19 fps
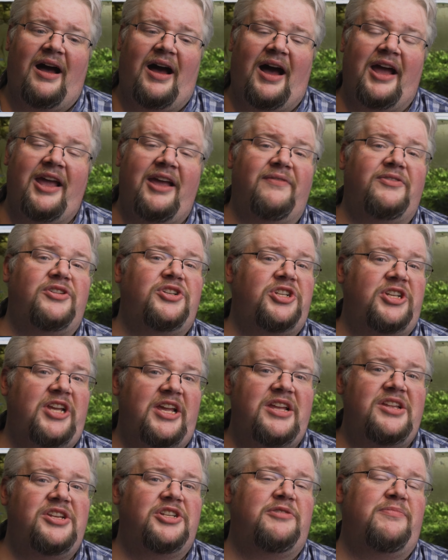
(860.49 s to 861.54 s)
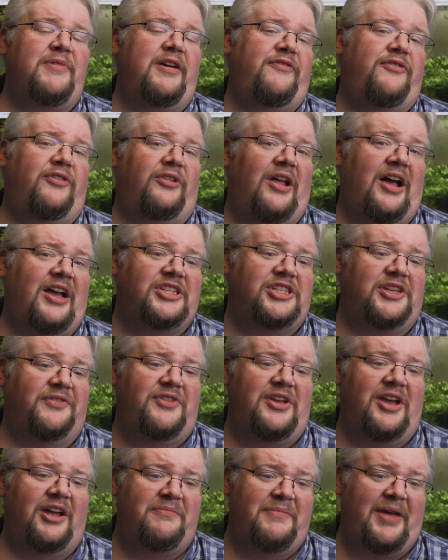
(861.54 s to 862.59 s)
I have changed my
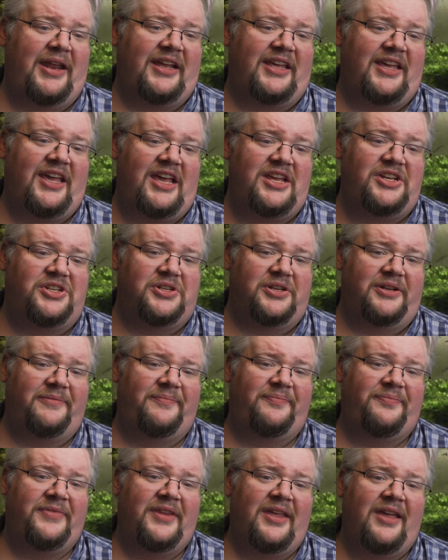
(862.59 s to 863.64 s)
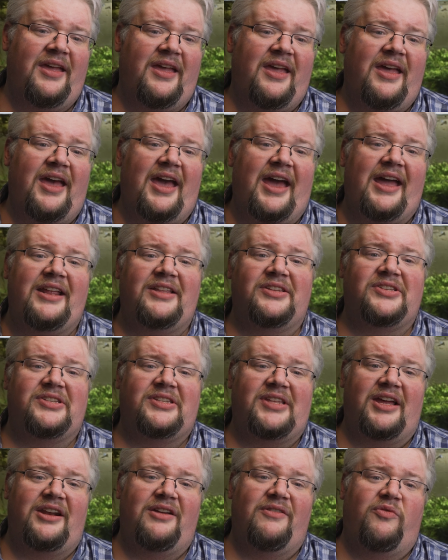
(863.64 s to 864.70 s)
philosophy on medication. And
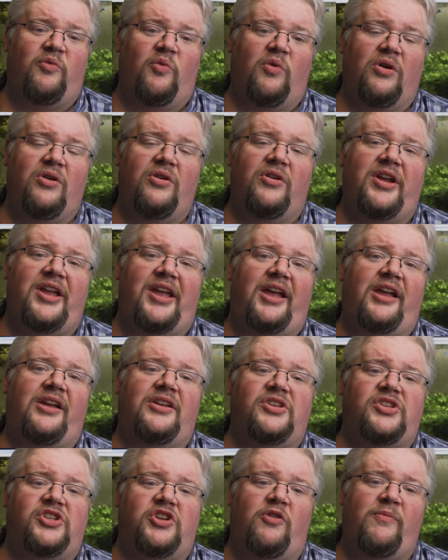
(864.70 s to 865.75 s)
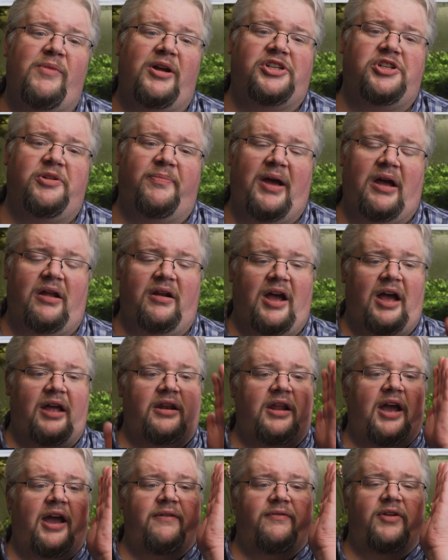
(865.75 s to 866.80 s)
instead of worrying so much about,
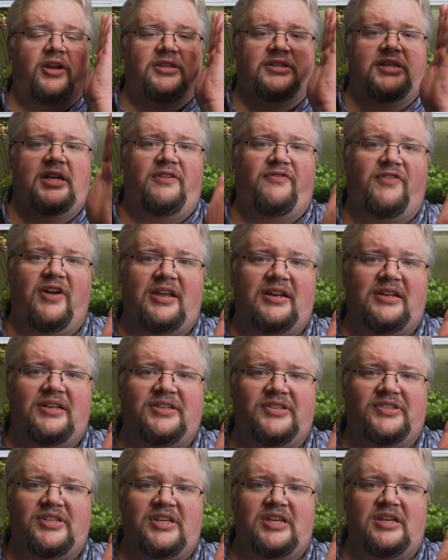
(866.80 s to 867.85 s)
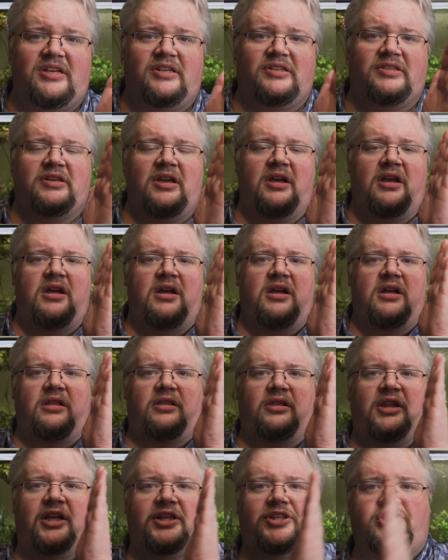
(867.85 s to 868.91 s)
I've identified a disease,
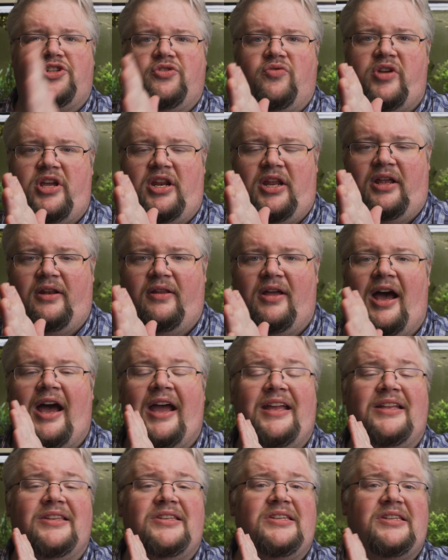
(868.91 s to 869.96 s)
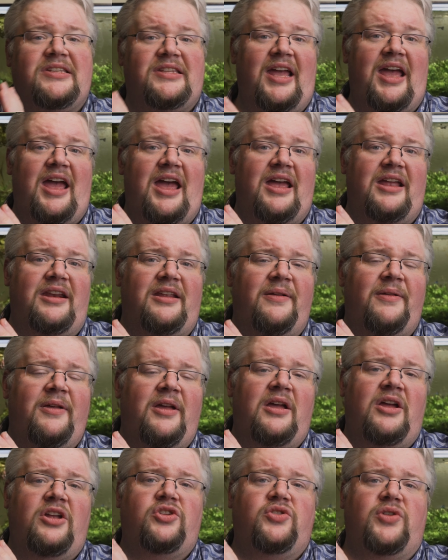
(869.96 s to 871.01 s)
let's treat it, I instead
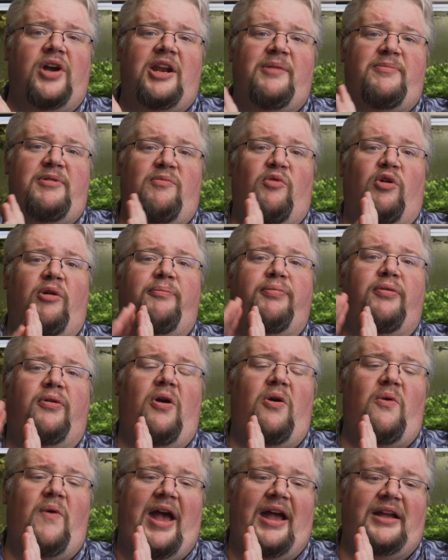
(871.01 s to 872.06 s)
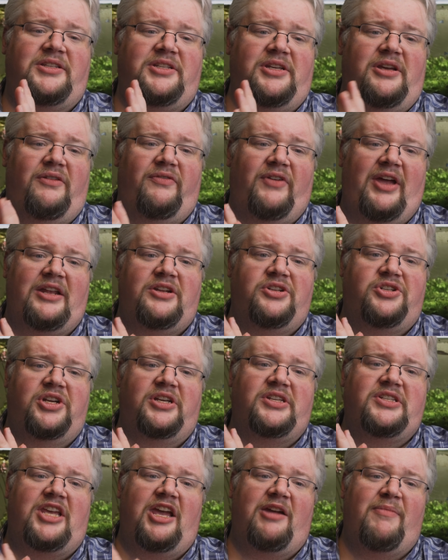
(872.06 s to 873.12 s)
try to be more proactive and
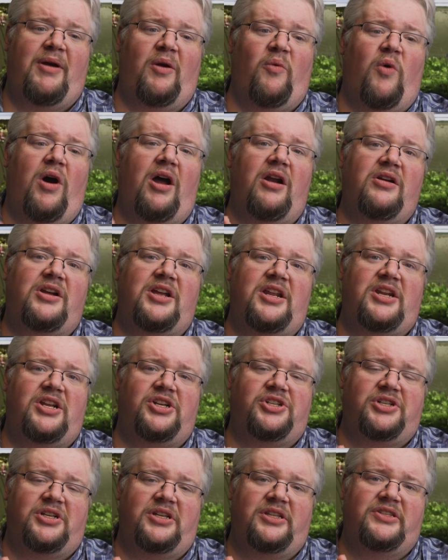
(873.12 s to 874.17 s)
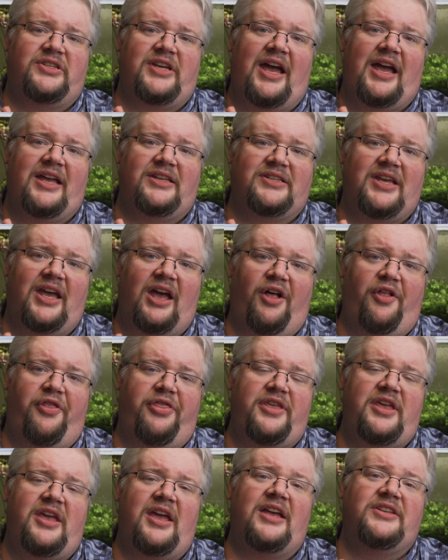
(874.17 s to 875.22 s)
just get my water conditions as
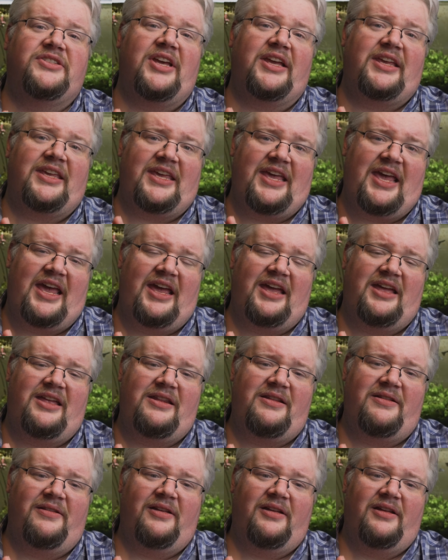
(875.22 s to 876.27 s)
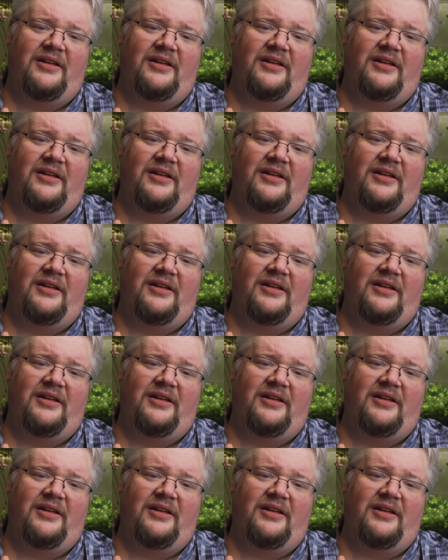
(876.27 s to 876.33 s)
healthy as I can